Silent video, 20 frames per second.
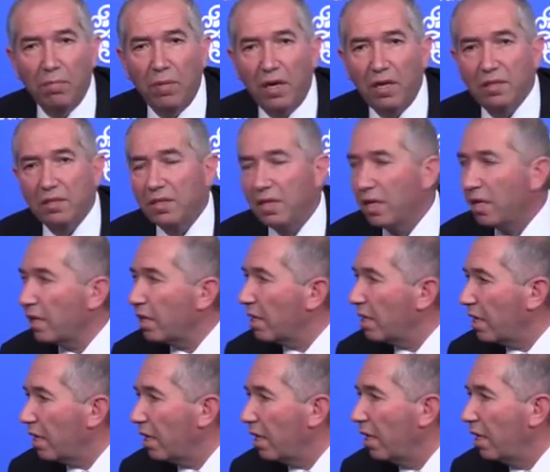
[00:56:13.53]
passing
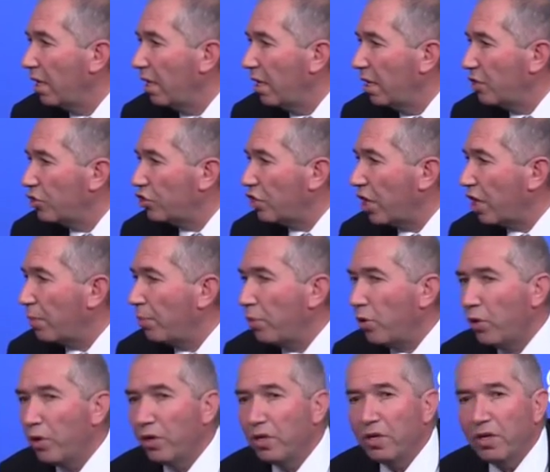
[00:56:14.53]
the
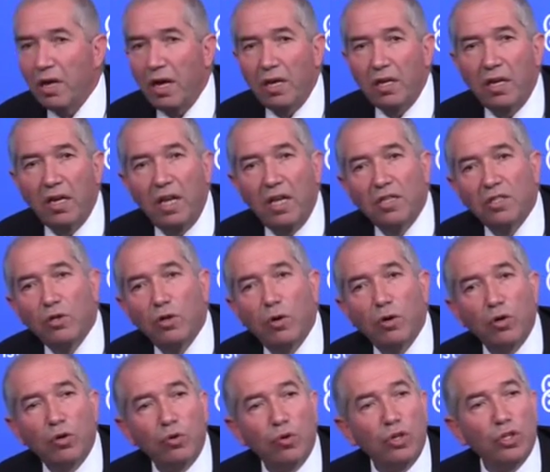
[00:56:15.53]
checkpoint and he is
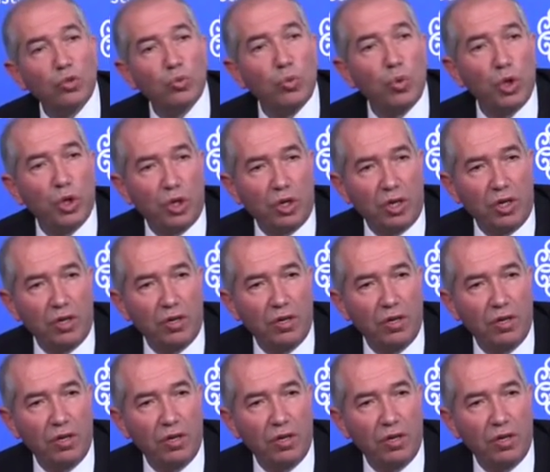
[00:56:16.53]
going to his work.